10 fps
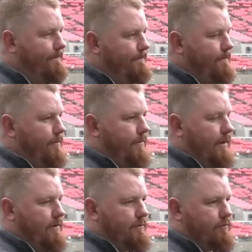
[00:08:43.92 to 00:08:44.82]

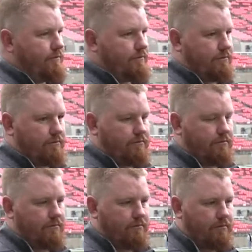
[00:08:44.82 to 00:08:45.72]

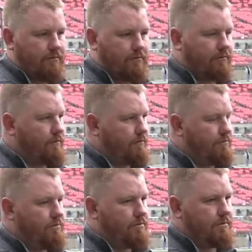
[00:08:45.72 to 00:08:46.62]

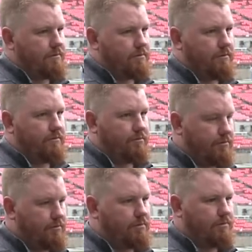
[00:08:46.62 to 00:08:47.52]

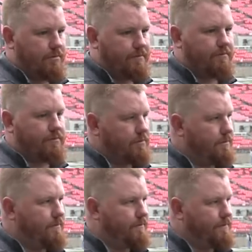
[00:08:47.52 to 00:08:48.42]

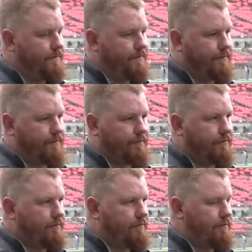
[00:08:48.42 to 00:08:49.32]

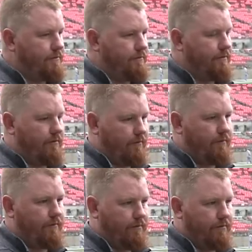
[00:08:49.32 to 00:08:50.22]

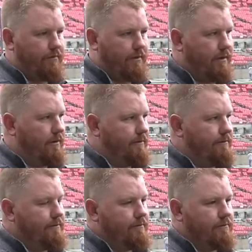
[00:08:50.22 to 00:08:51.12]

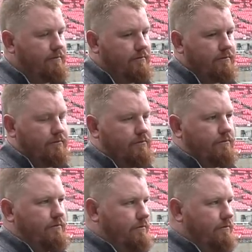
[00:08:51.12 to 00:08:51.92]
[no speech]